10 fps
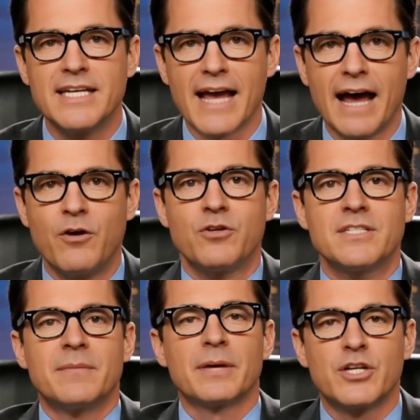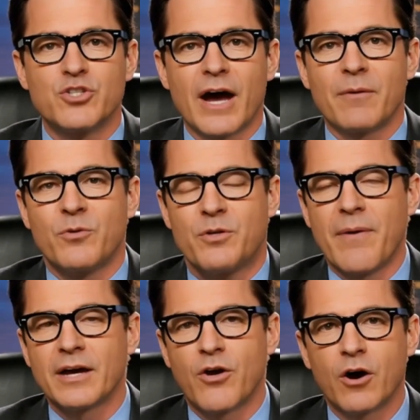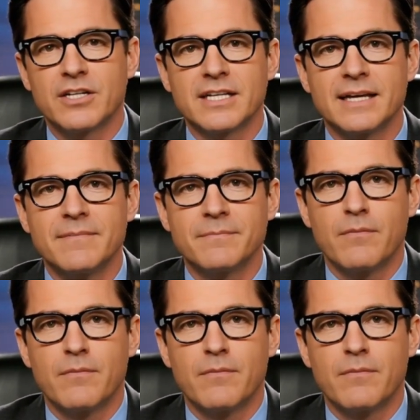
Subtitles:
cannot simply trample the minority.